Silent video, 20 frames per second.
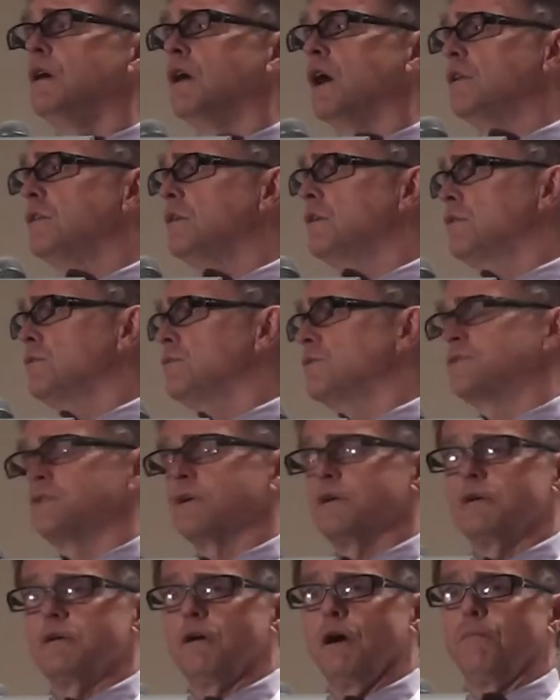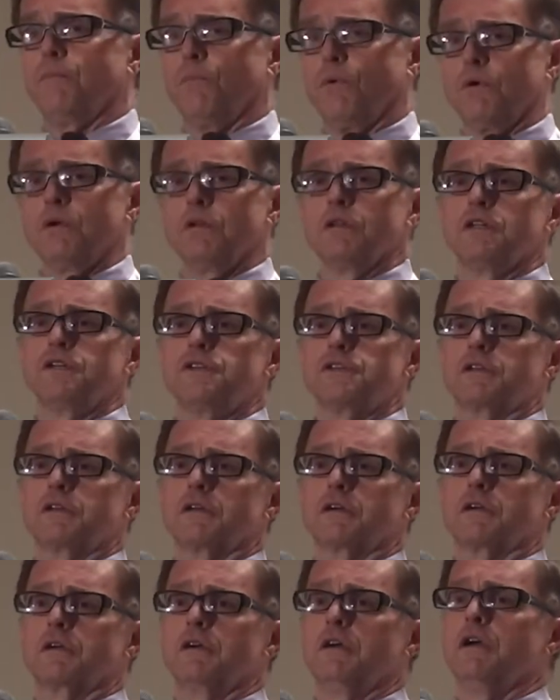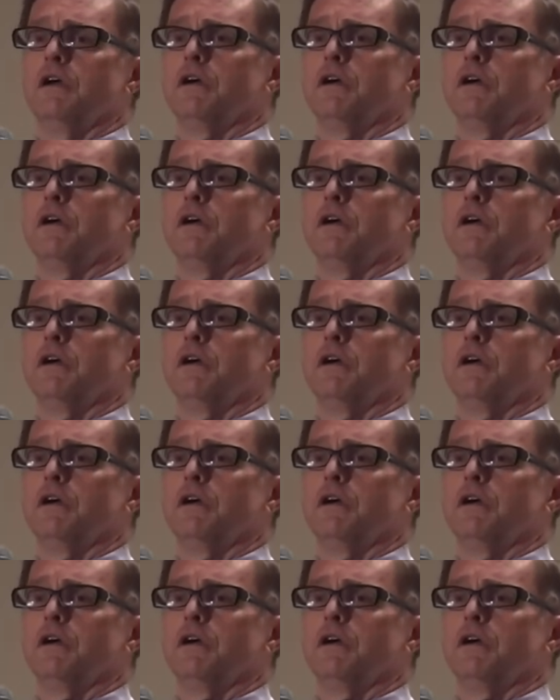And there was a moralistic